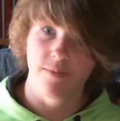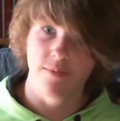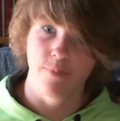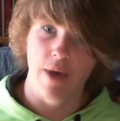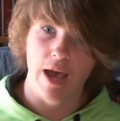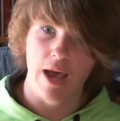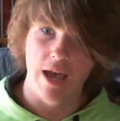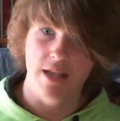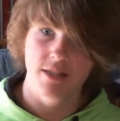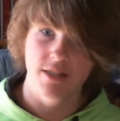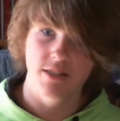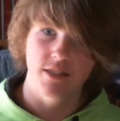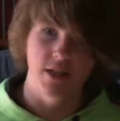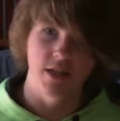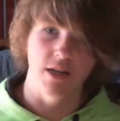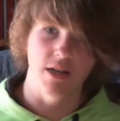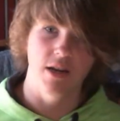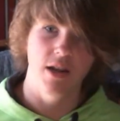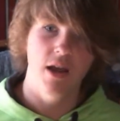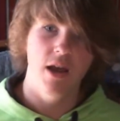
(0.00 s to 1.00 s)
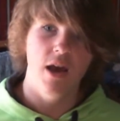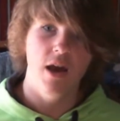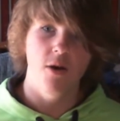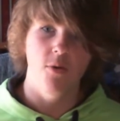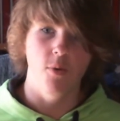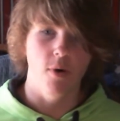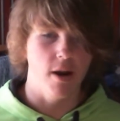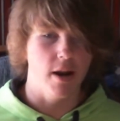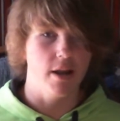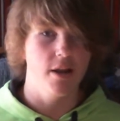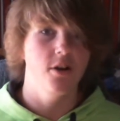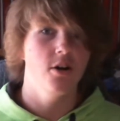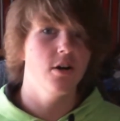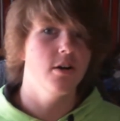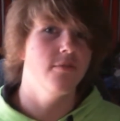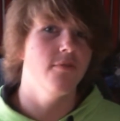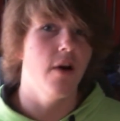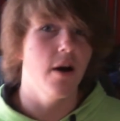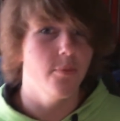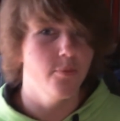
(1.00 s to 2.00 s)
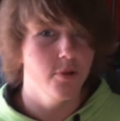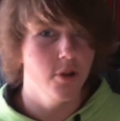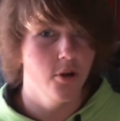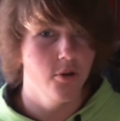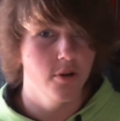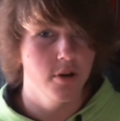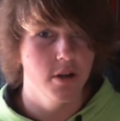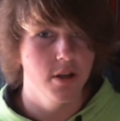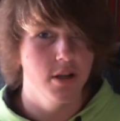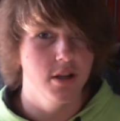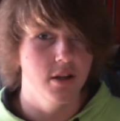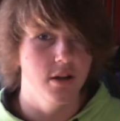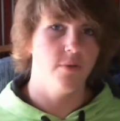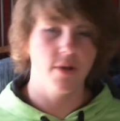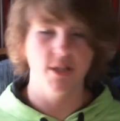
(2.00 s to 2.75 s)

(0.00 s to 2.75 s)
had passed and what I could have uploaded,